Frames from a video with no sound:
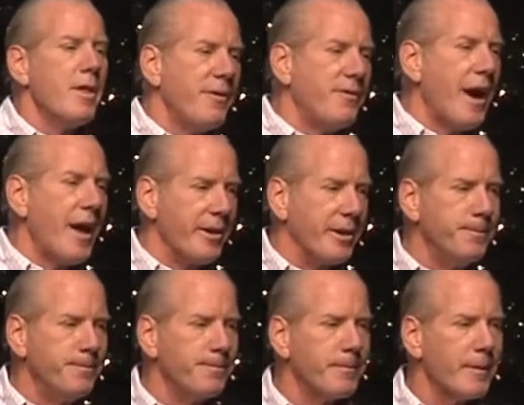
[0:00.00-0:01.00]
the father
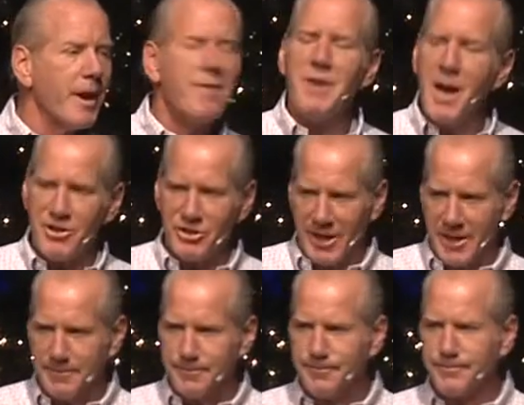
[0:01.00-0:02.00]
of
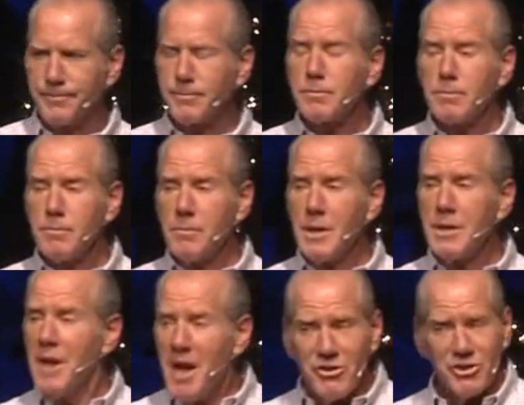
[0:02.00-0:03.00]
Nashon.
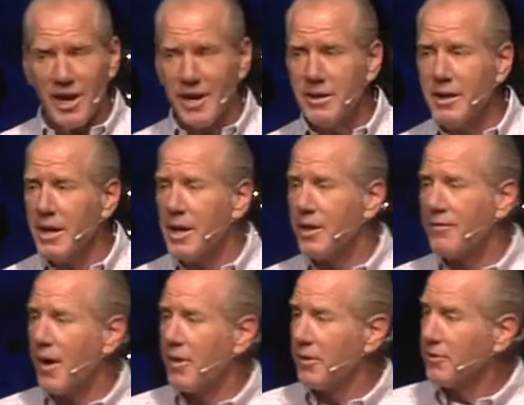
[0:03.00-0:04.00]
Nashon, the
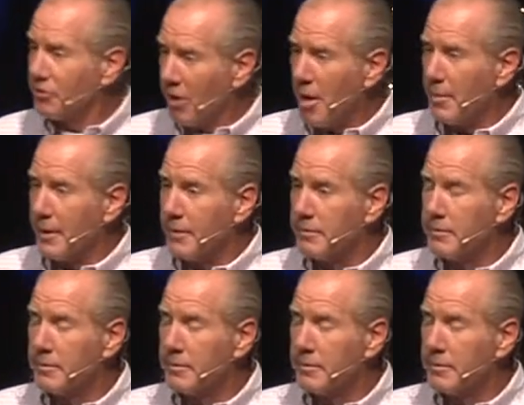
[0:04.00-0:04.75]
father of Salmon.